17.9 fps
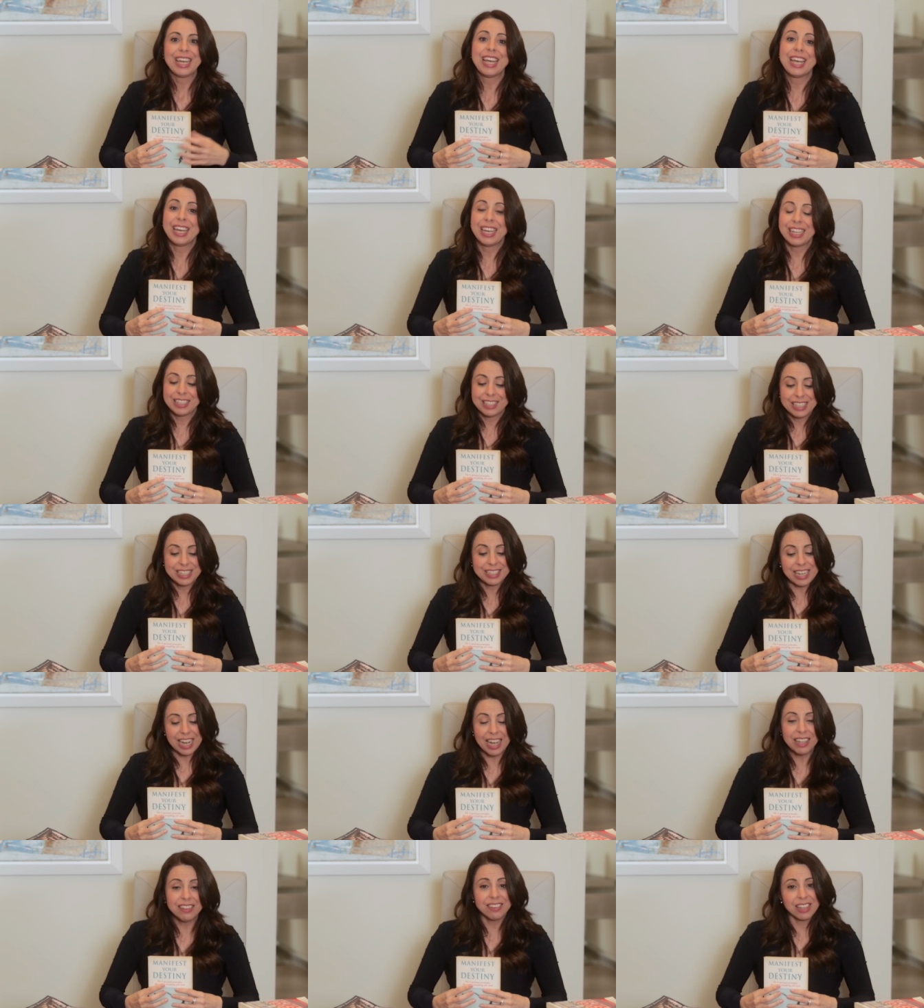And it
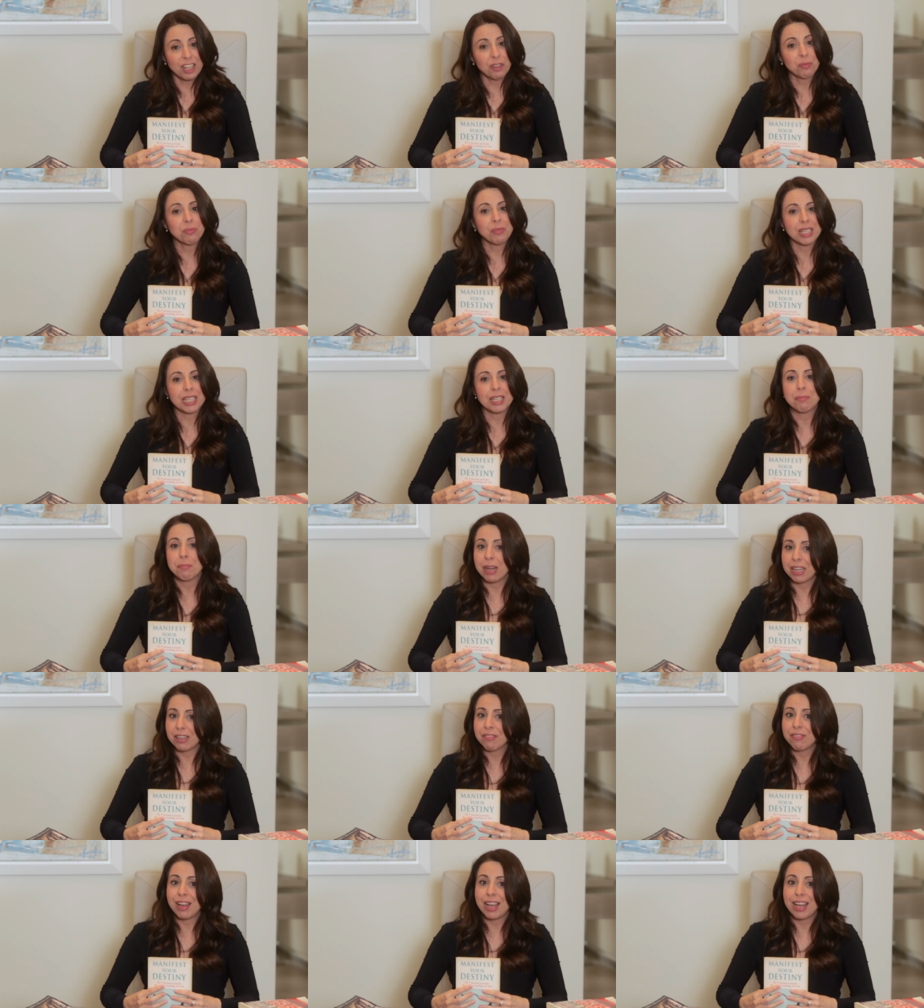has helped me
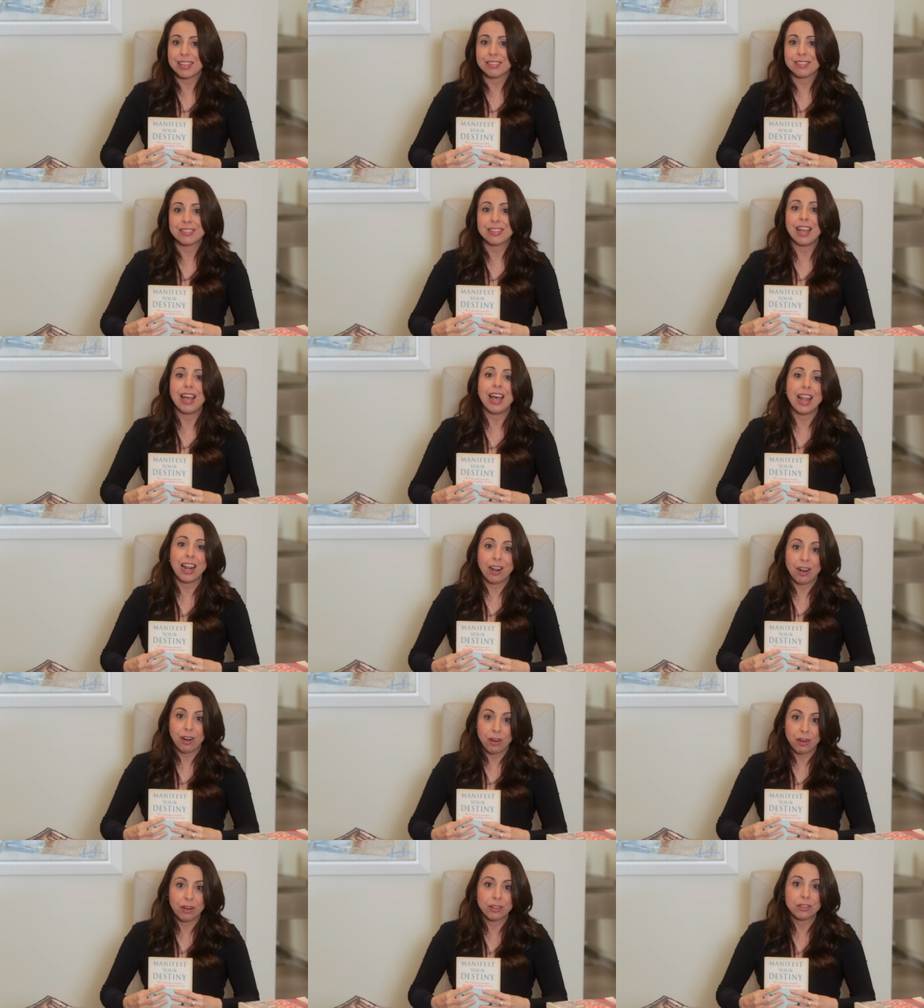manifest a
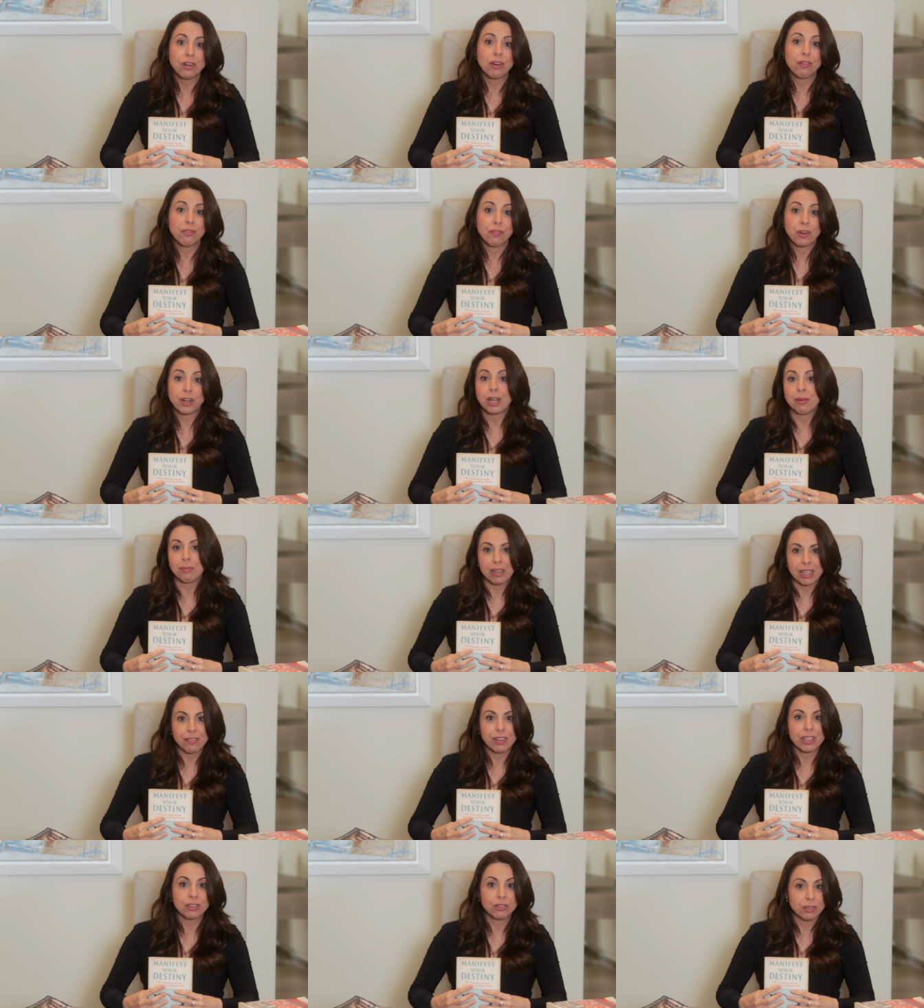lot of what I'm
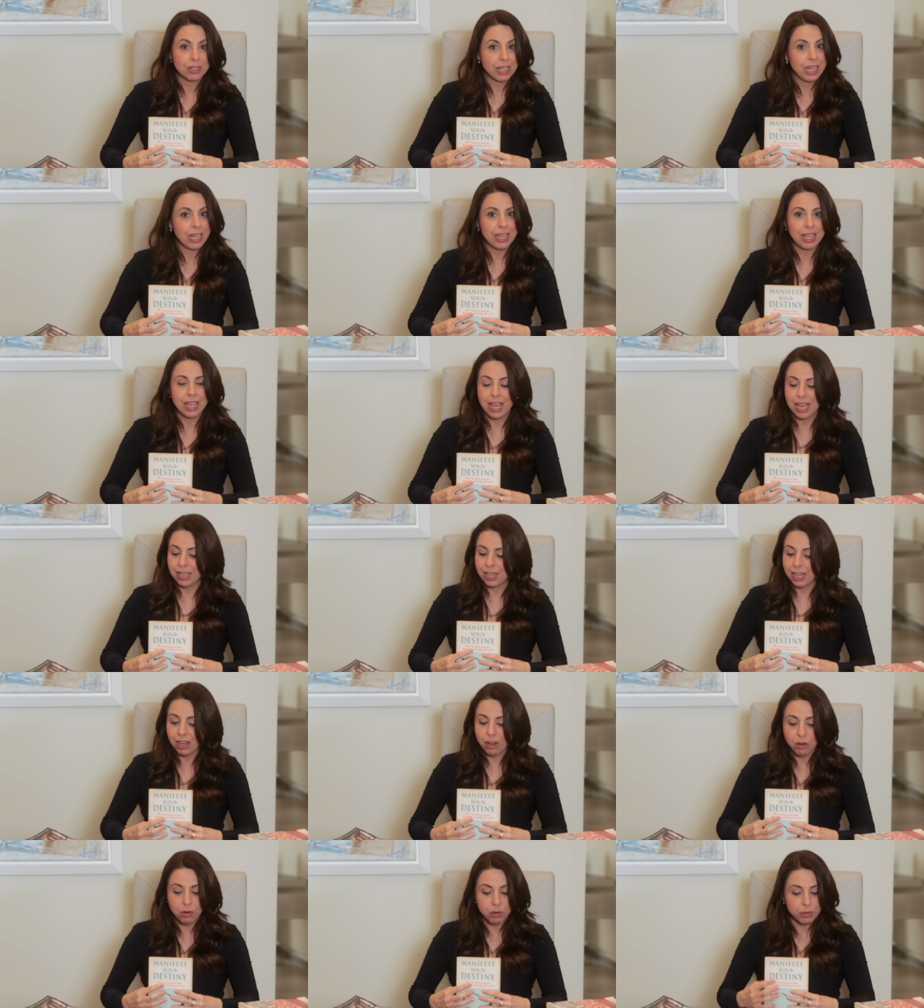living today. And
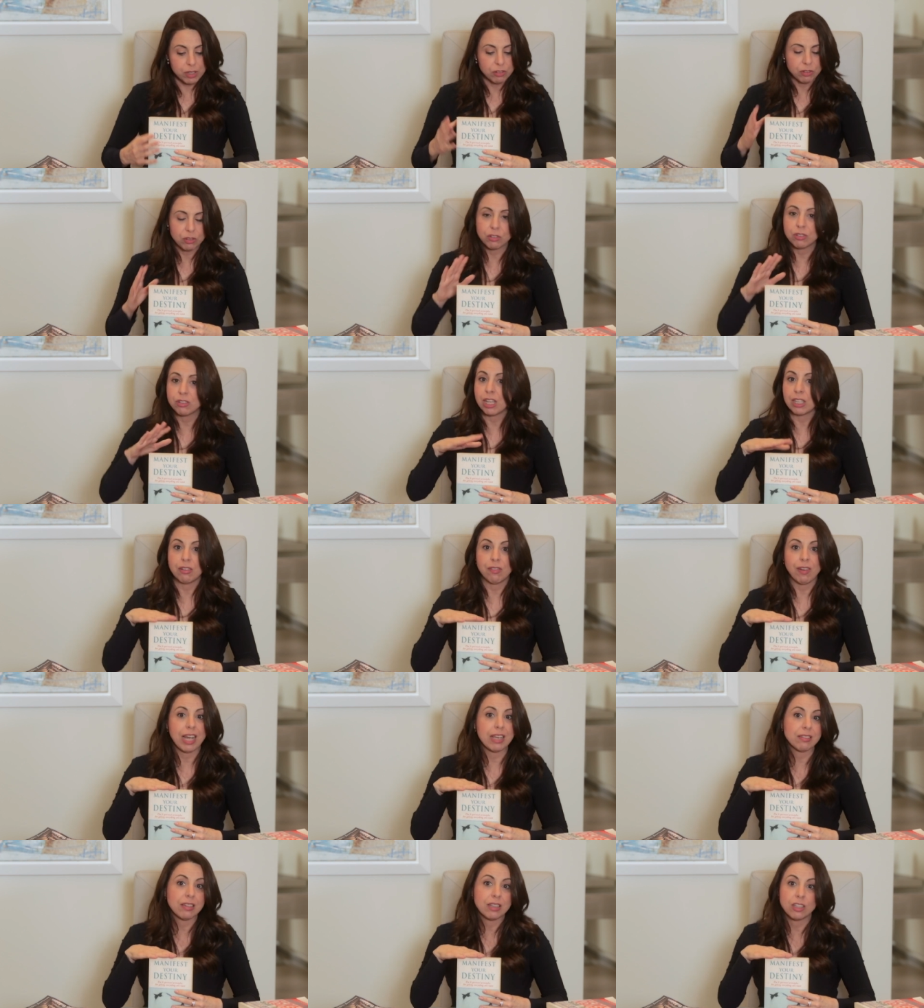I always use the
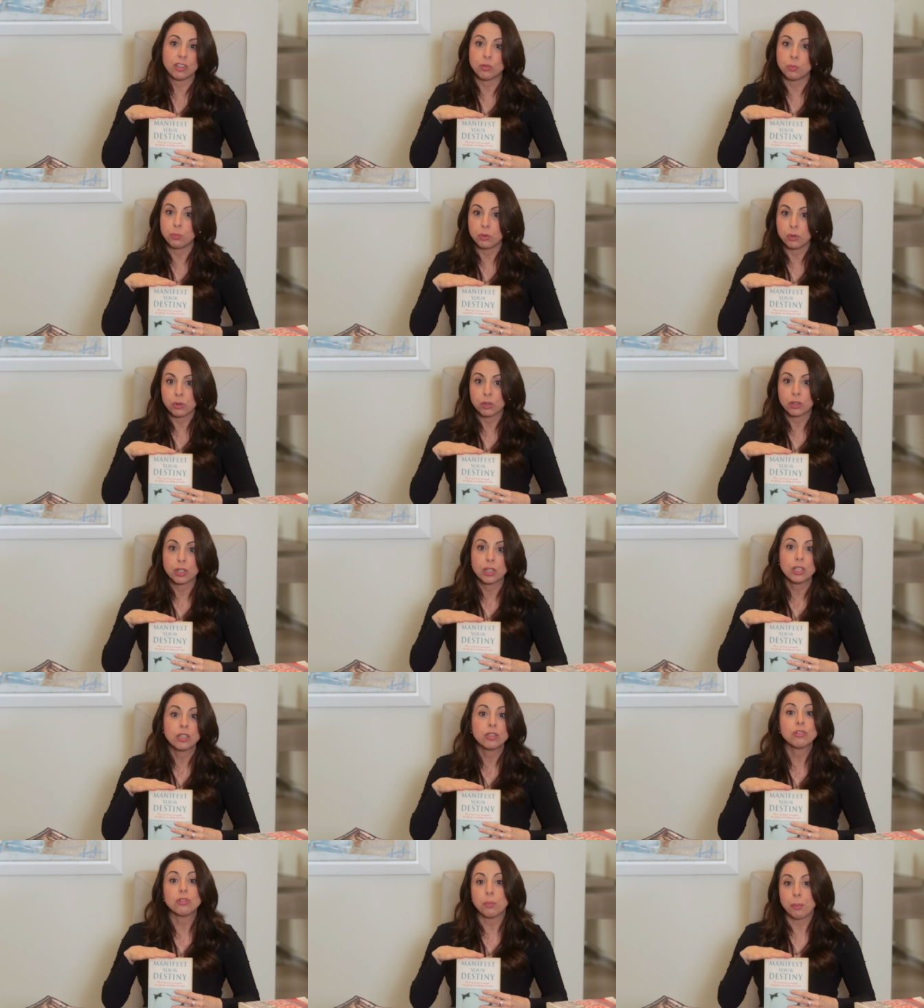advice in this book
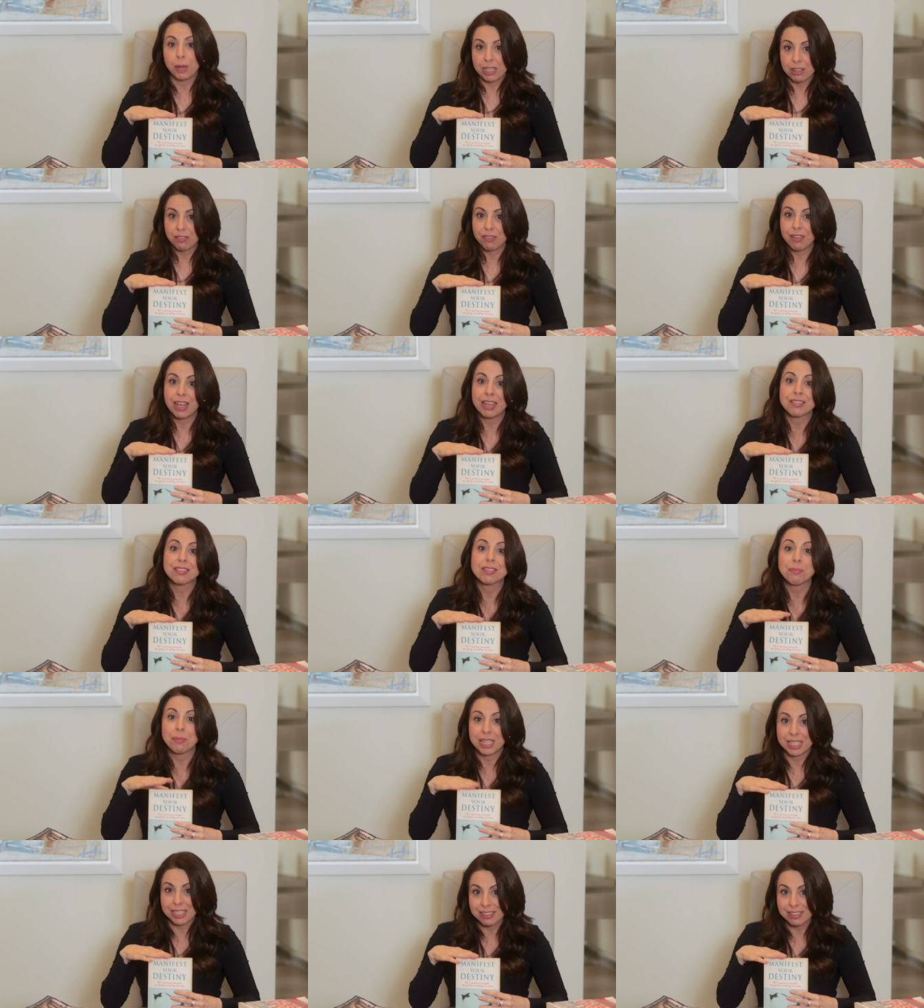to manifest my